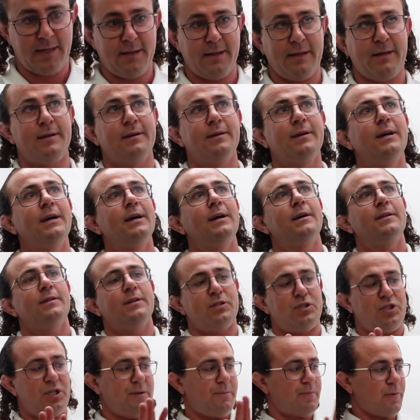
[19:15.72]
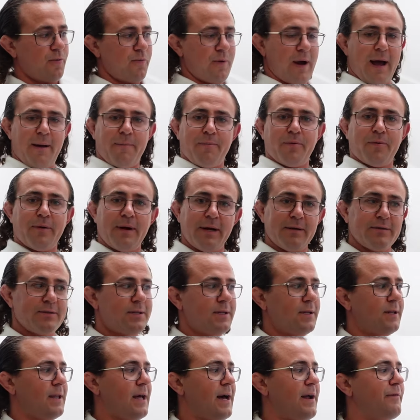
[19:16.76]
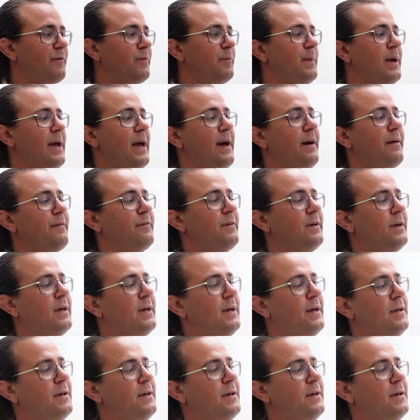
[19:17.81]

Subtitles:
of the cheaper wraparounds that a lot of them have.